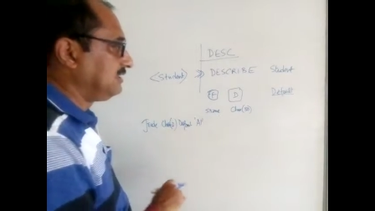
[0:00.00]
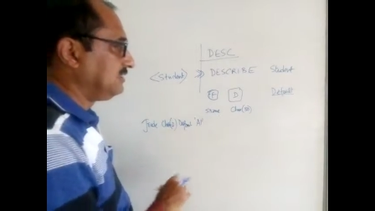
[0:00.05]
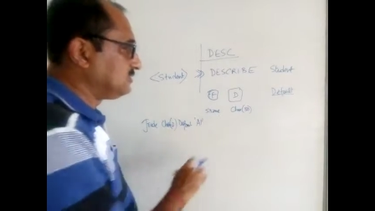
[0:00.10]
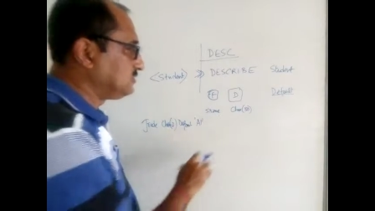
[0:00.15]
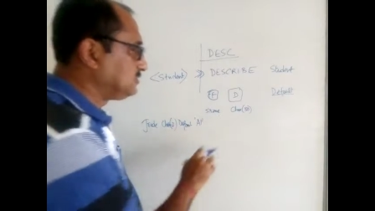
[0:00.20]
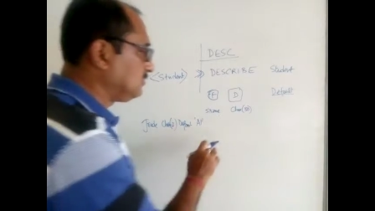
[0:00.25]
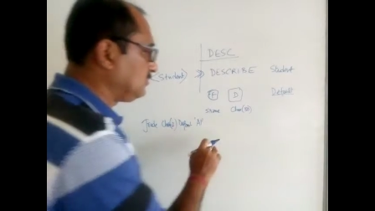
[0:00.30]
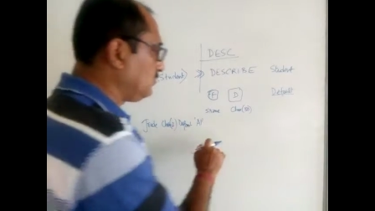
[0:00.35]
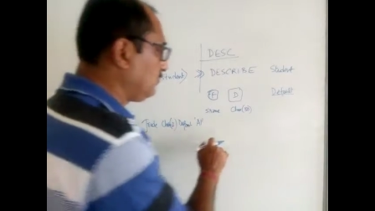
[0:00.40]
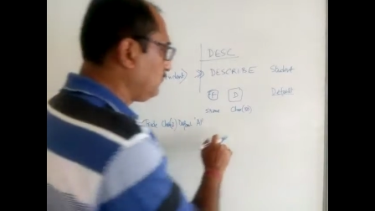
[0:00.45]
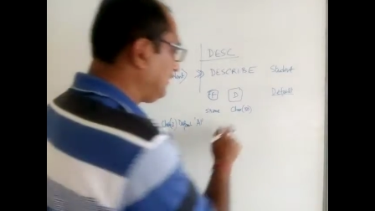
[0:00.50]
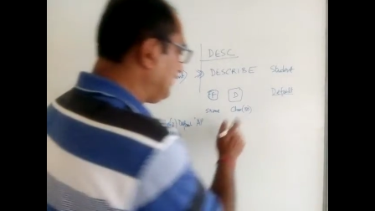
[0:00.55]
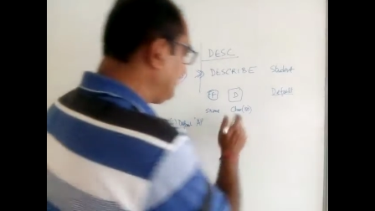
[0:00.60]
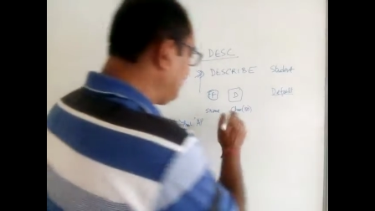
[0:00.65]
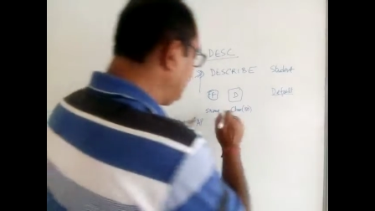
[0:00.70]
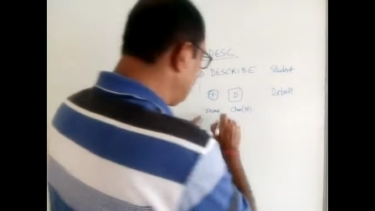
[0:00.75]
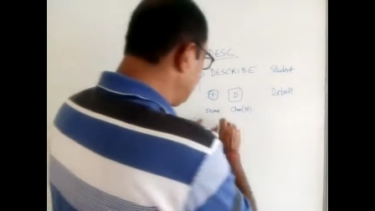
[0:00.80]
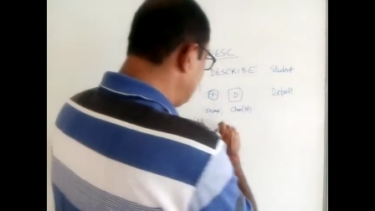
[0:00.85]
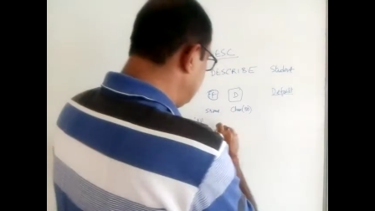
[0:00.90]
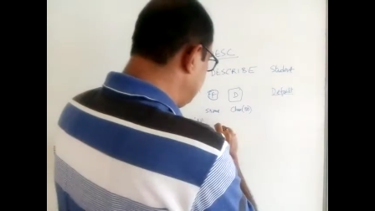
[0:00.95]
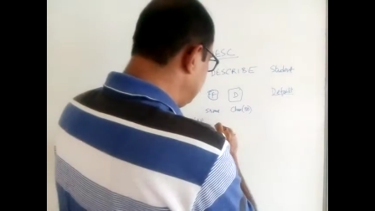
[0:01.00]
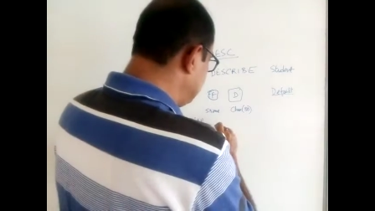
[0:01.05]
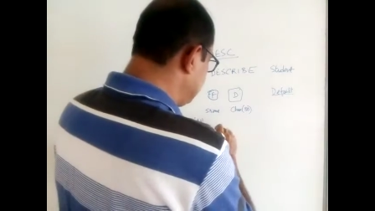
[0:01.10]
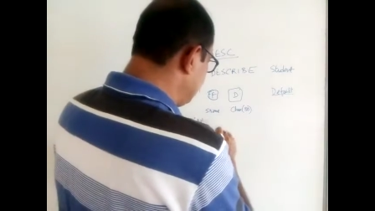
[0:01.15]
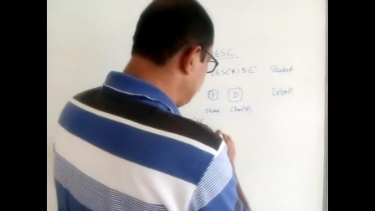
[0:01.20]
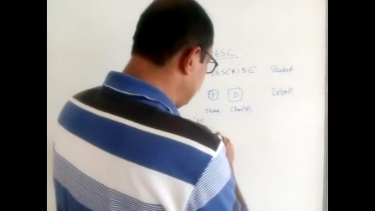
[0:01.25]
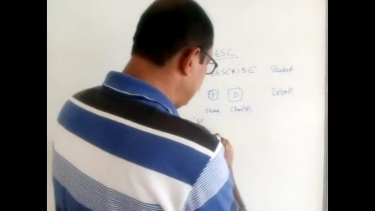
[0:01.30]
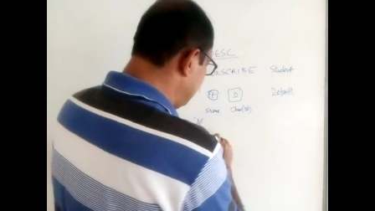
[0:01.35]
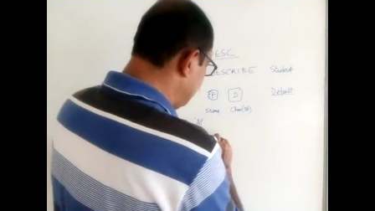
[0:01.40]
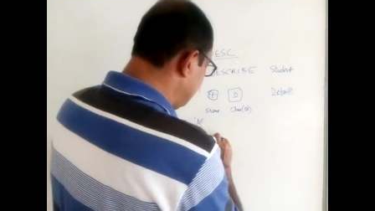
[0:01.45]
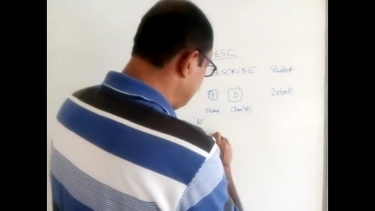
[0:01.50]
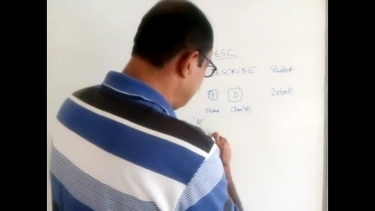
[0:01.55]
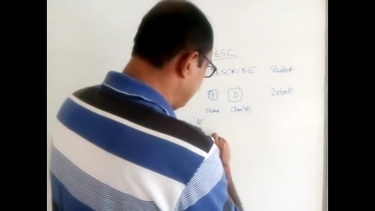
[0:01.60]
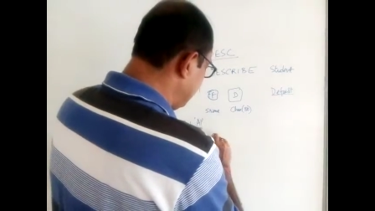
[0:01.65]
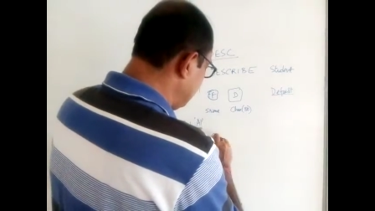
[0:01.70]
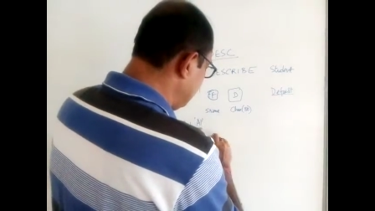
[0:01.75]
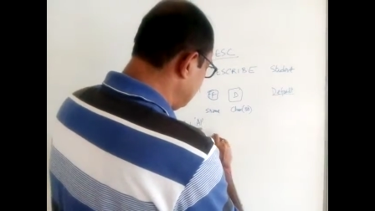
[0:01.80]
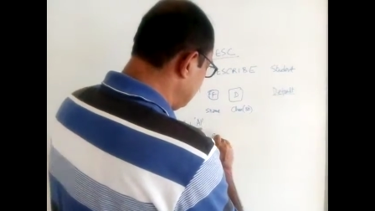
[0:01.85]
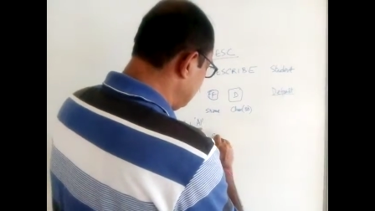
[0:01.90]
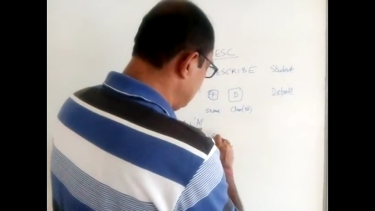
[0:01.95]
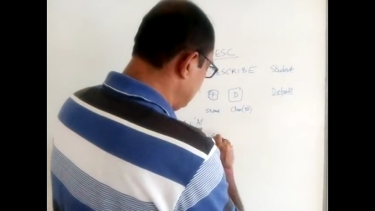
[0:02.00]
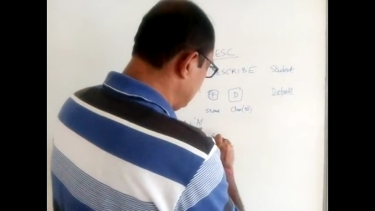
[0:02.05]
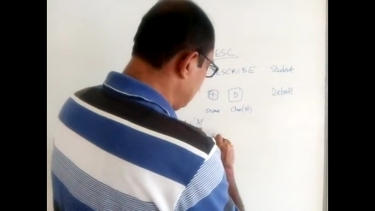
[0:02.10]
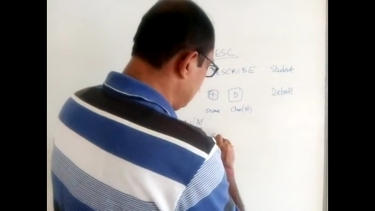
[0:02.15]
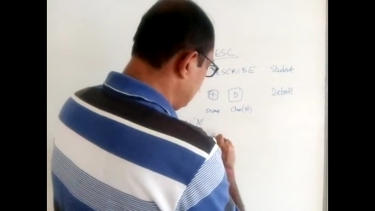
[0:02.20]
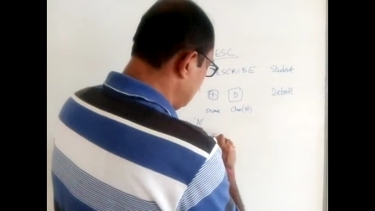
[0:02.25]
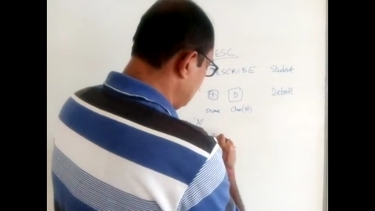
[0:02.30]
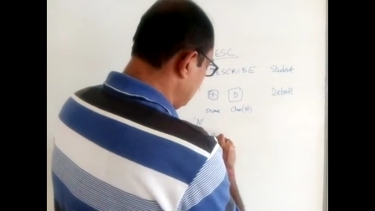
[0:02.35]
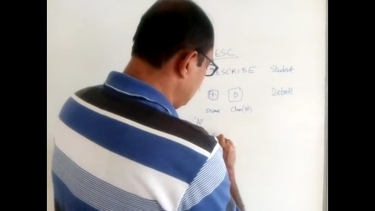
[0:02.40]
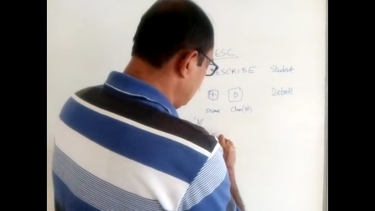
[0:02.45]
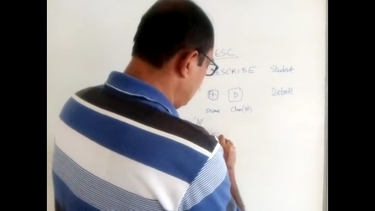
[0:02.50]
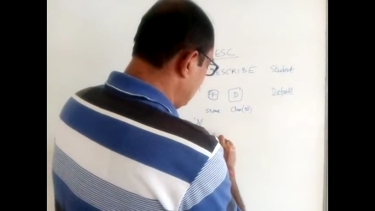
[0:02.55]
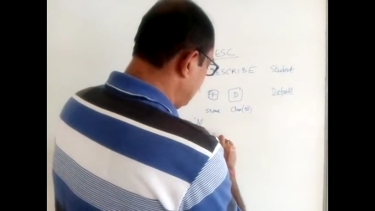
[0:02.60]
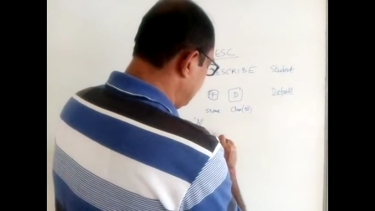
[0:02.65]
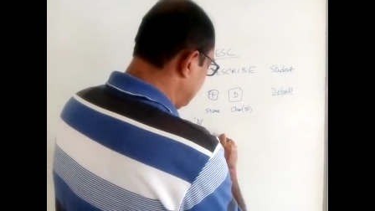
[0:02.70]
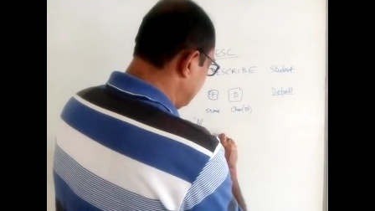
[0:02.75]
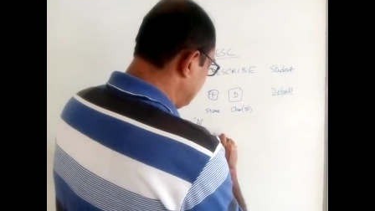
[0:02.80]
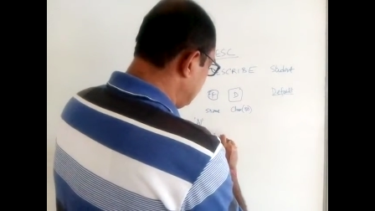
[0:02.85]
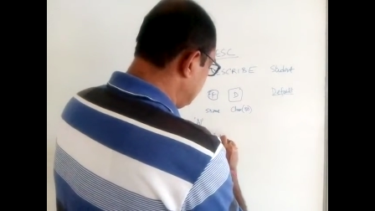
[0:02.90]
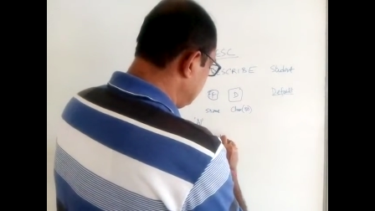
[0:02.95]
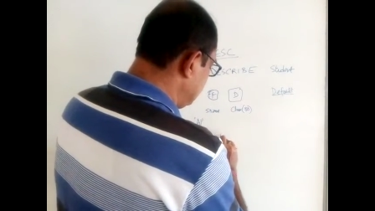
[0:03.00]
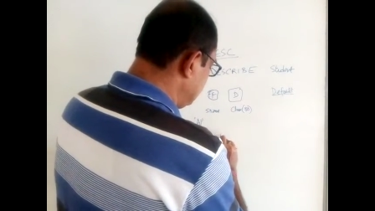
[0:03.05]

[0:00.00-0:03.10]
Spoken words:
So when we display rate, we will get to